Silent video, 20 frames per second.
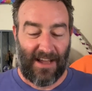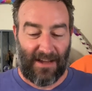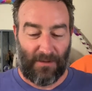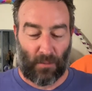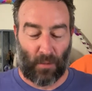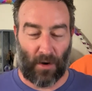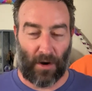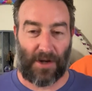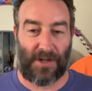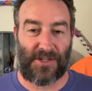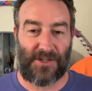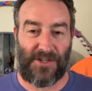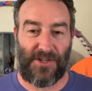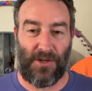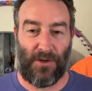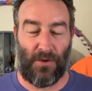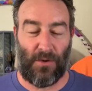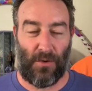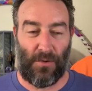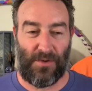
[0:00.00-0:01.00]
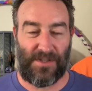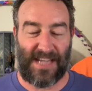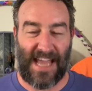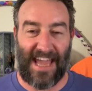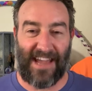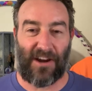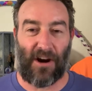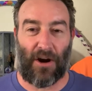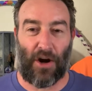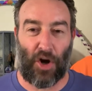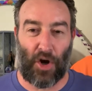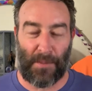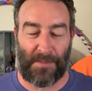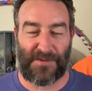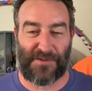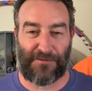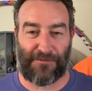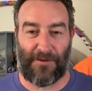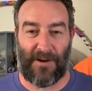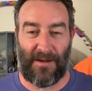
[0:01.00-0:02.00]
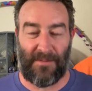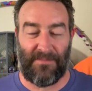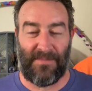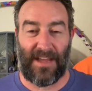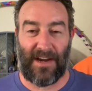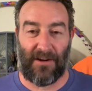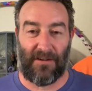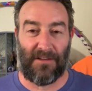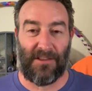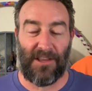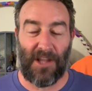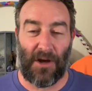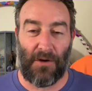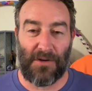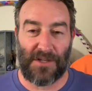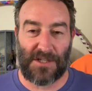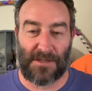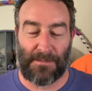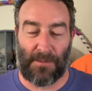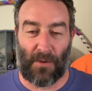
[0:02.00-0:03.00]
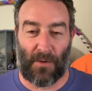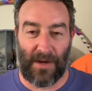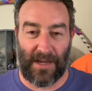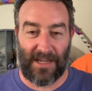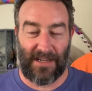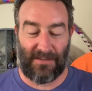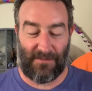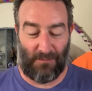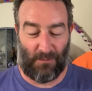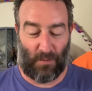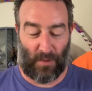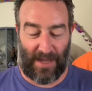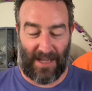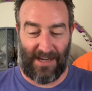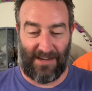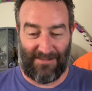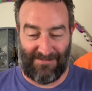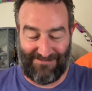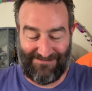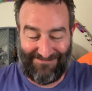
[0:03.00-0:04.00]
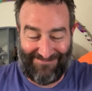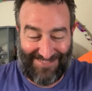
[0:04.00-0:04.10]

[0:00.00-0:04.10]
works to take our hopes from their lowest point when,